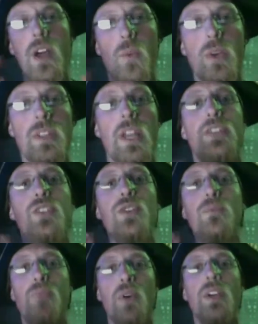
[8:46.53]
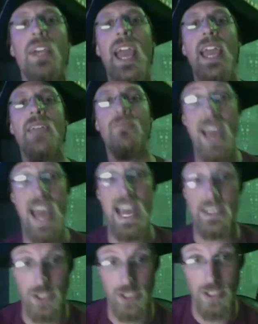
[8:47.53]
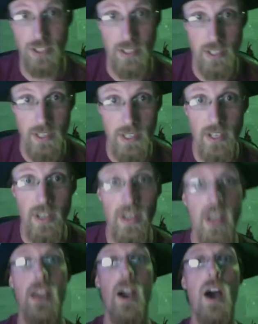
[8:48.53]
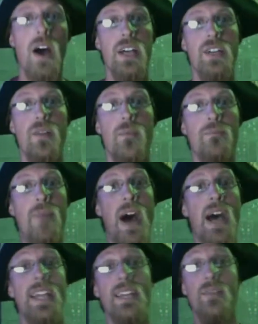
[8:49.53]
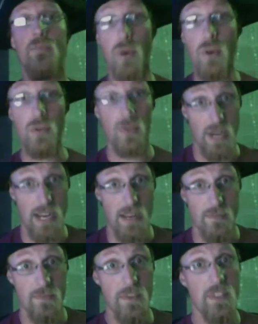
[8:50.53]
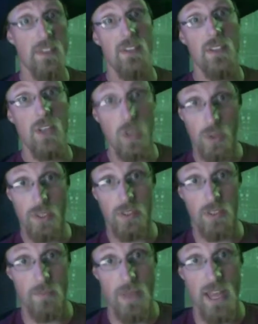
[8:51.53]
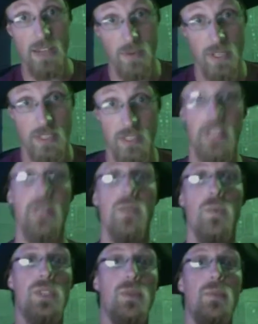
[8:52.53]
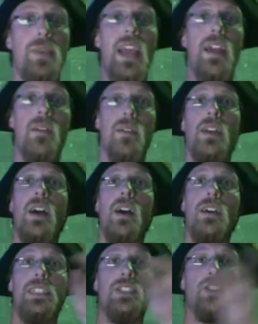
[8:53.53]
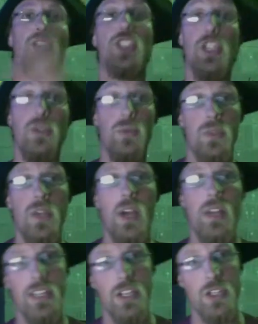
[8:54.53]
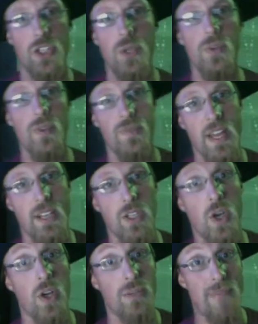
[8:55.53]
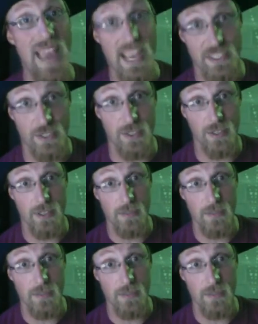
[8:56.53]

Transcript: would like to book a match on my program, Colonial Impact Wrestling, which will be airing in June, in the June event called Massacre,